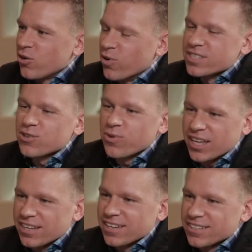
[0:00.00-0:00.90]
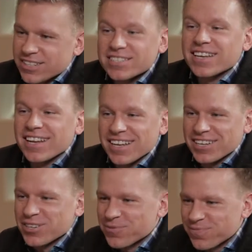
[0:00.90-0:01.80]
Once a week. Just kidding.
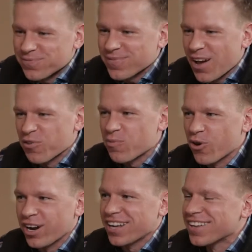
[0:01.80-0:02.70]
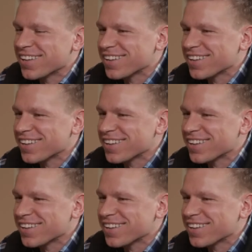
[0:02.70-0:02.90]
Every morning.